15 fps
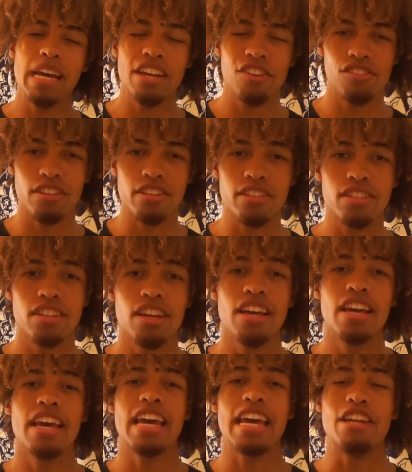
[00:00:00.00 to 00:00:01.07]
patience.
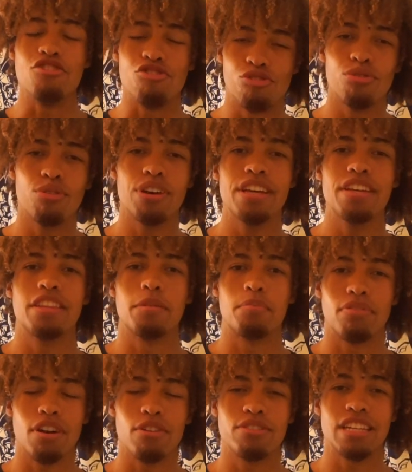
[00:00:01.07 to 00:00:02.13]
Enjoy the
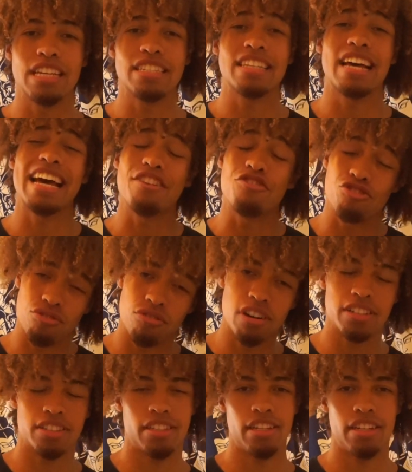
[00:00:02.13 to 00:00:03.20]
process and
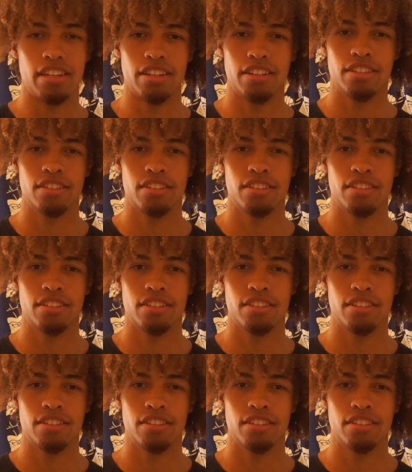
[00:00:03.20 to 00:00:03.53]
trust in it.